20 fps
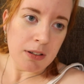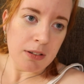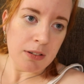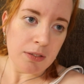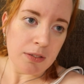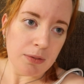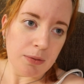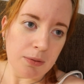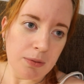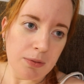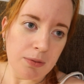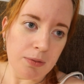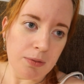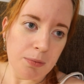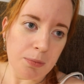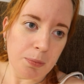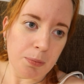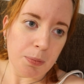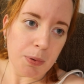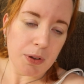Paternity
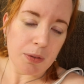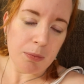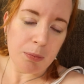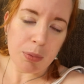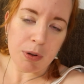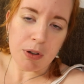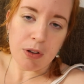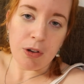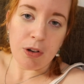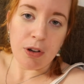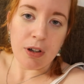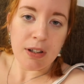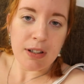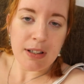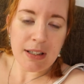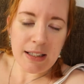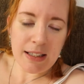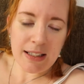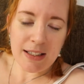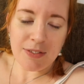leave? Pa
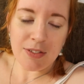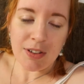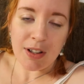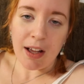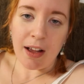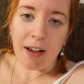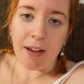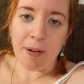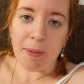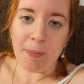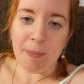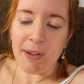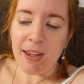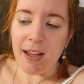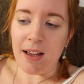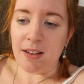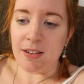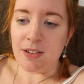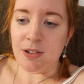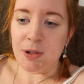paternity leave. Um,
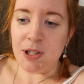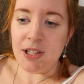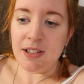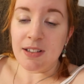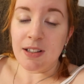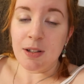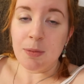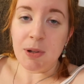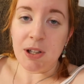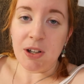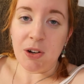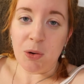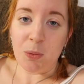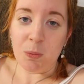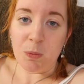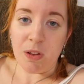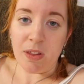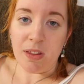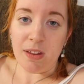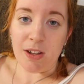yeah, so he's going to be at
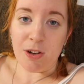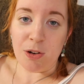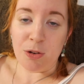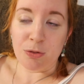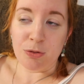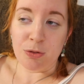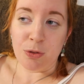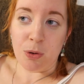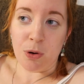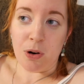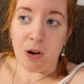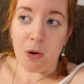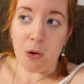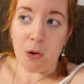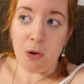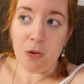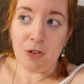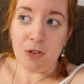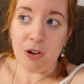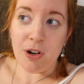home with Theo for
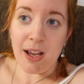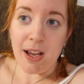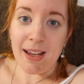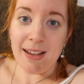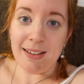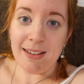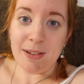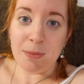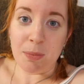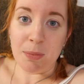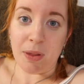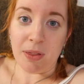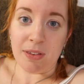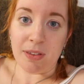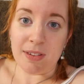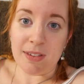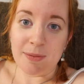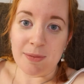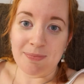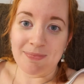over eight
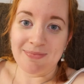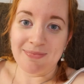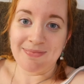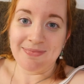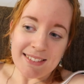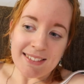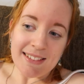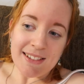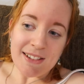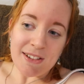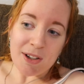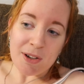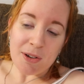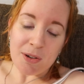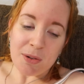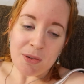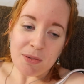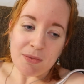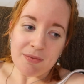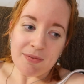months.
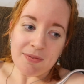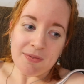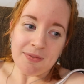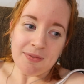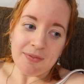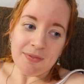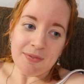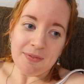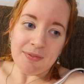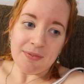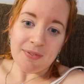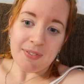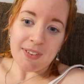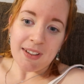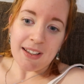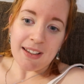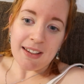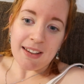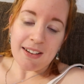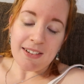So
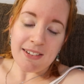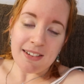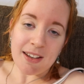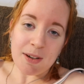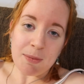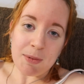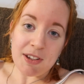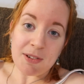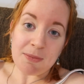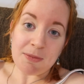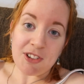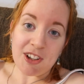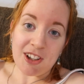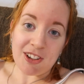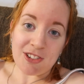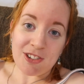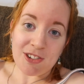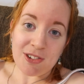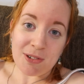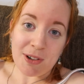there's going to be some
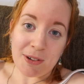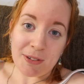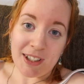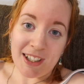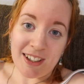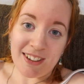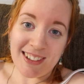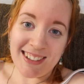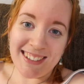changes around here.